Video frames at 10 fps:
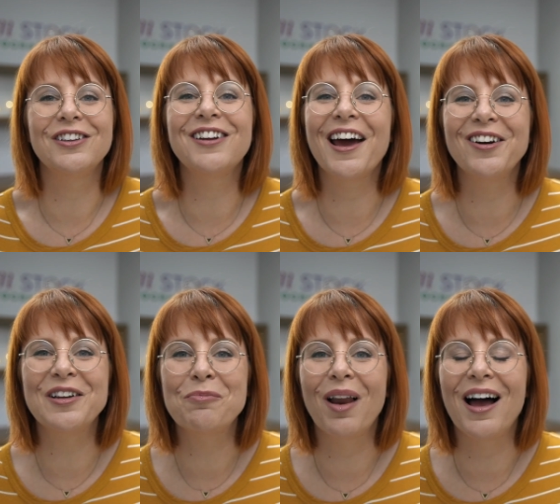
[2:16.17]
title
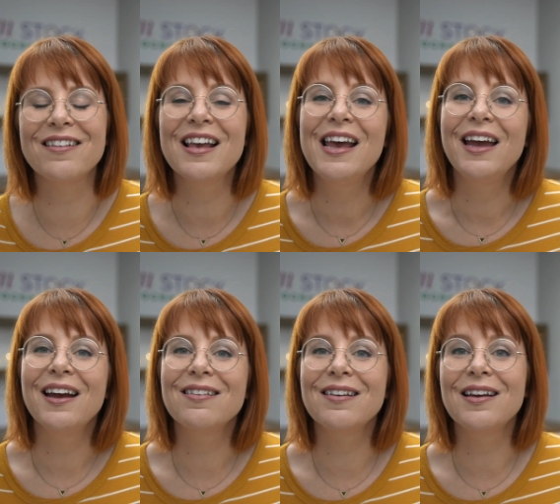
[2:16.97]
implies,
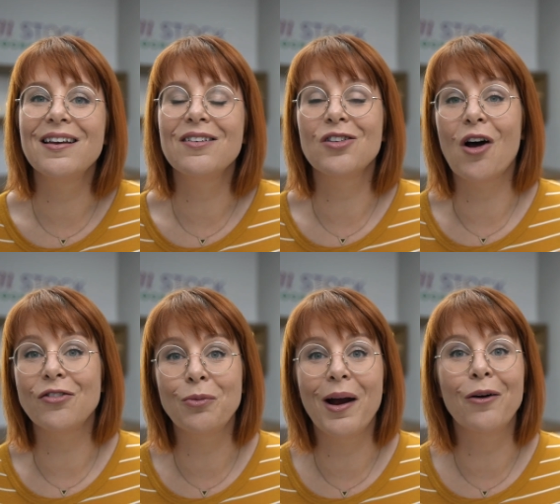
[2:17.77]
it's a
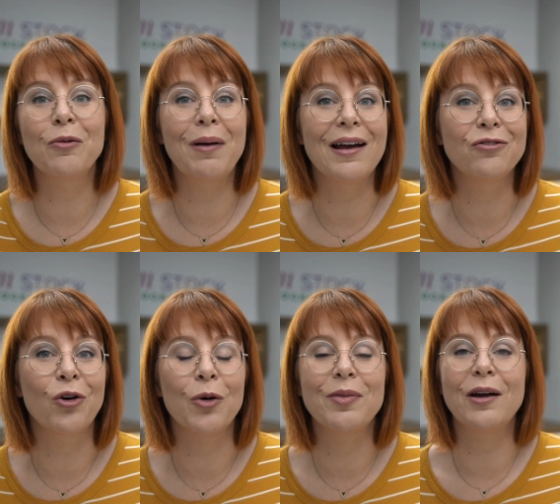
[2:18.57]
software or
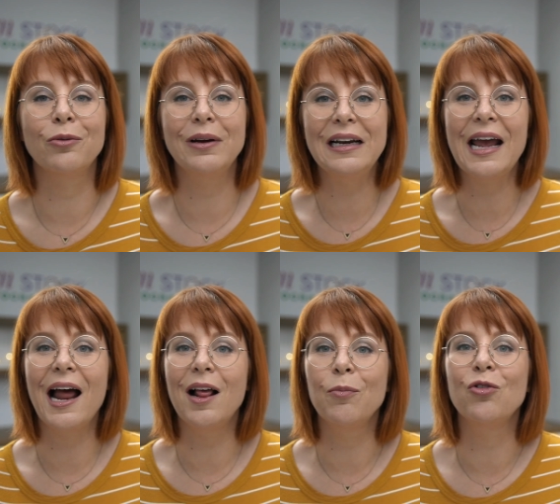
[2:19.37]
platform that really
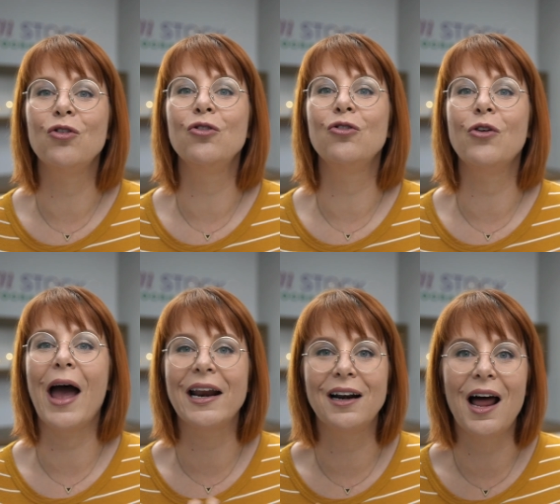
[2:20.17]
helps you to
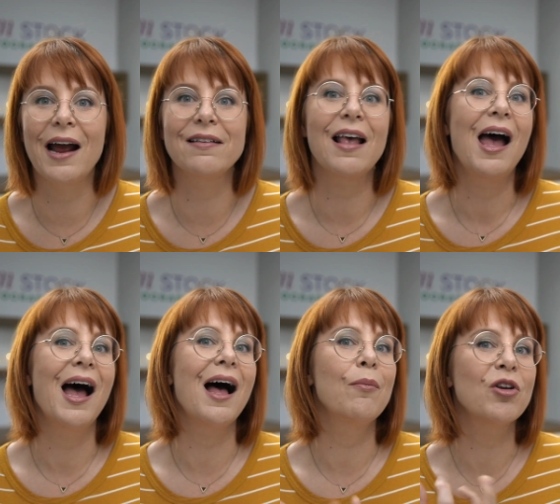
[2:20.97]
analyze
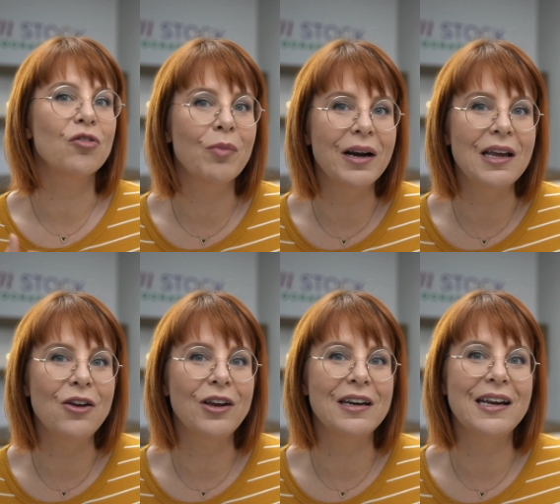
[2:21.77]
how much money
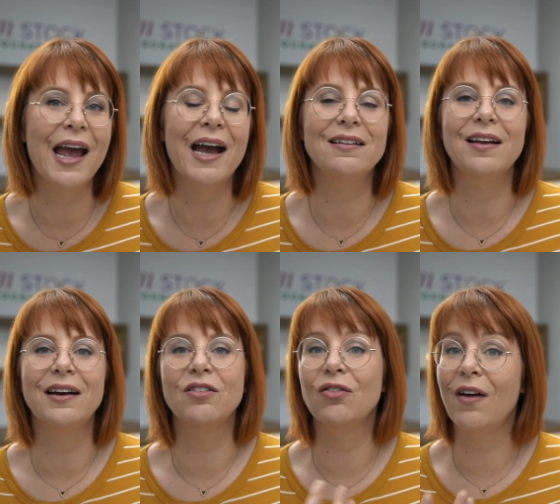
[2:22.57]
you can get,
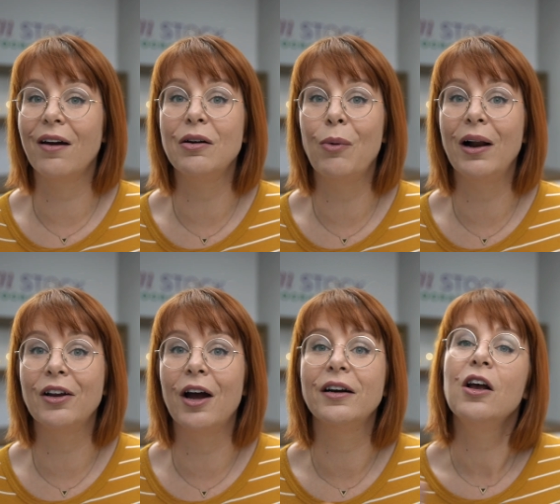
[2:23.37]
and it's very well
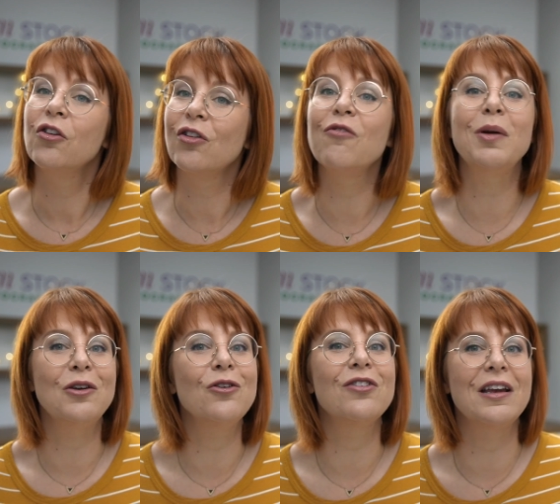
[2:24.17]
done. So I've been
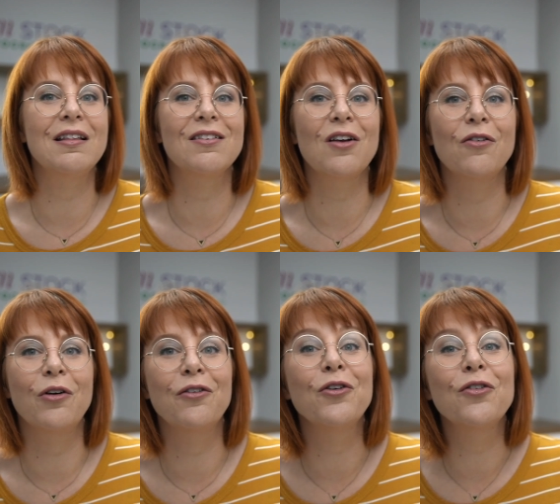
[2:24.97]
using this
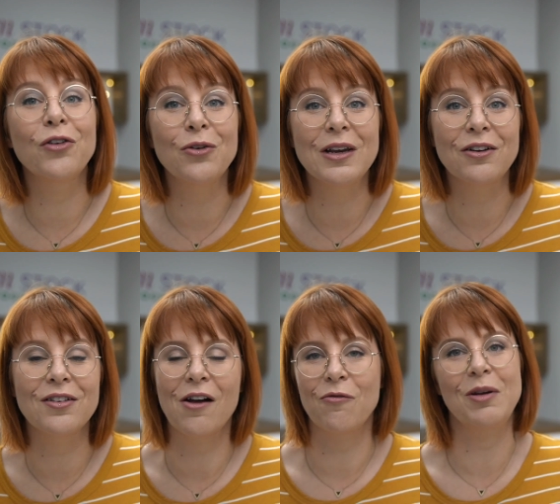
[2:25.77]
software for a few years
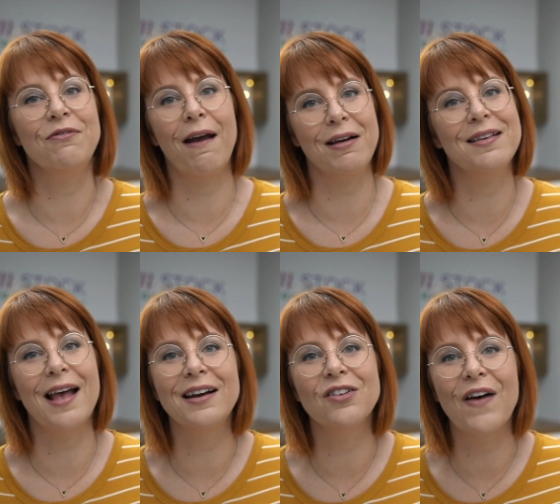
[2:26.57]
now. I've been very
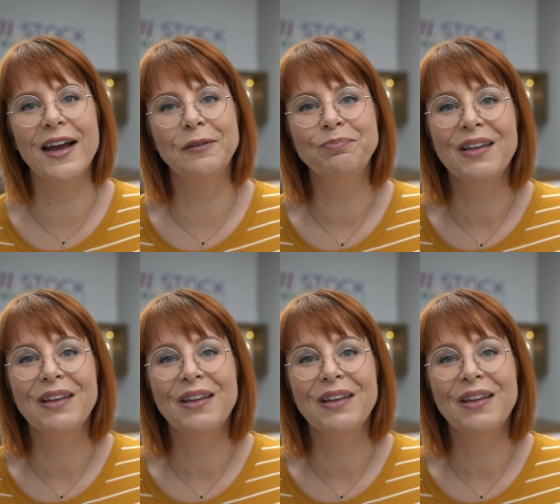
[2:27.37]
satisfied.